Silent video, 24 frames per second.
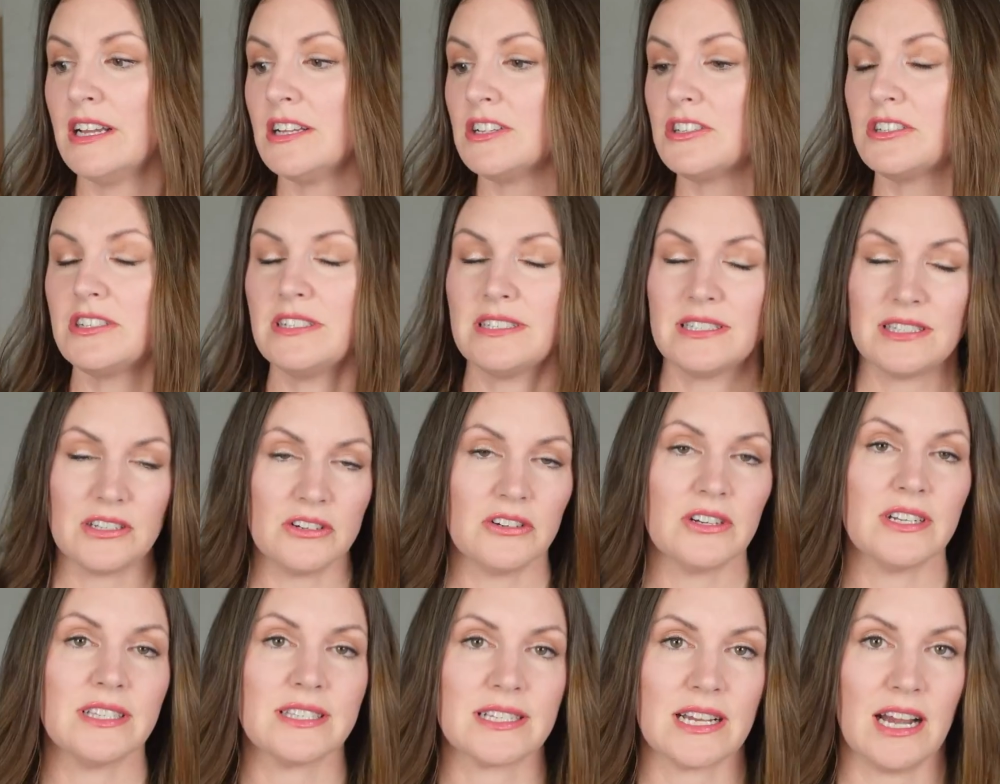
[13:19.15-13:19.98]
she
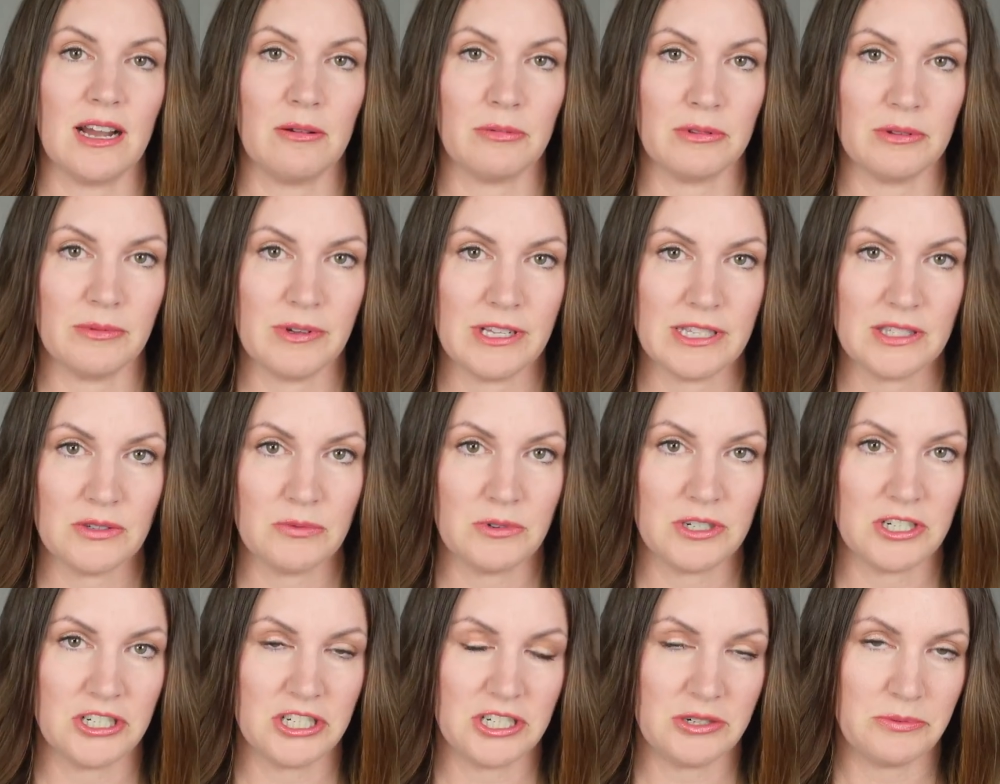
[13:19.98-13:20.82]
still gets compliments
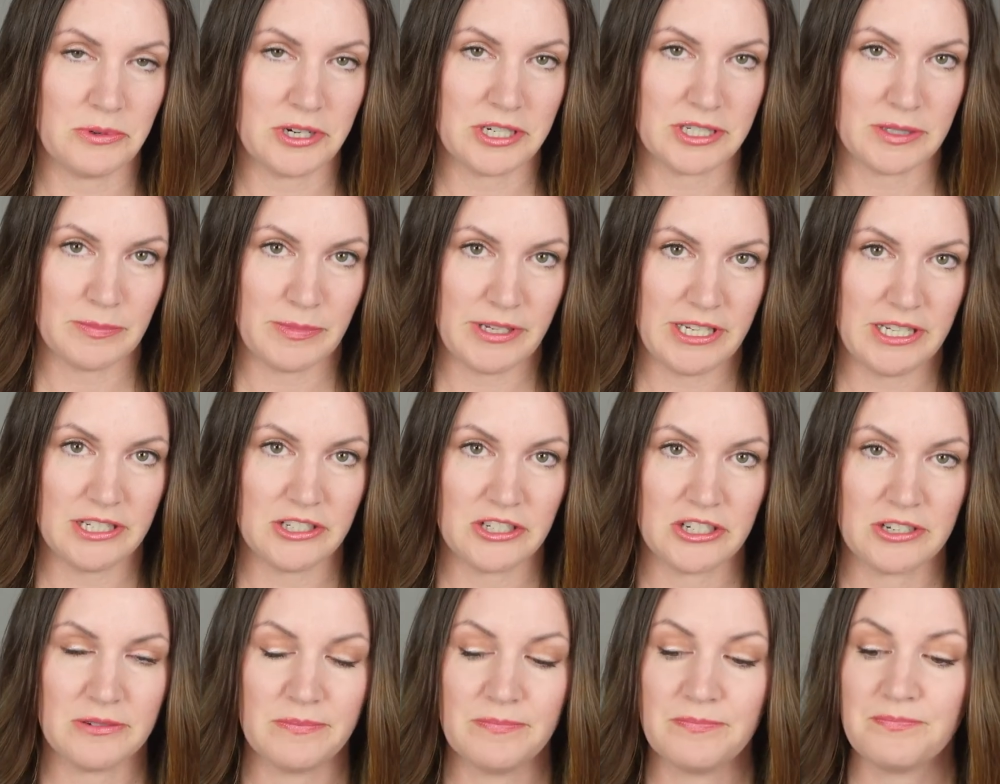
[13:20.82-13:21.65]
when she wears
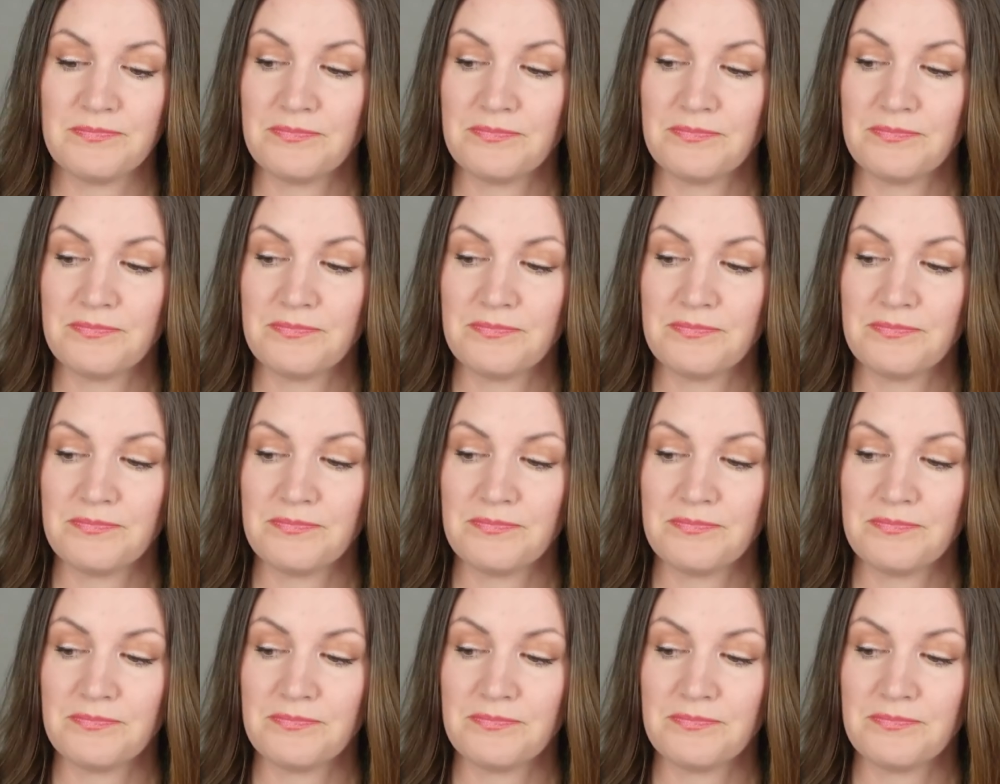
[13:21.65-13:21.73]
peach.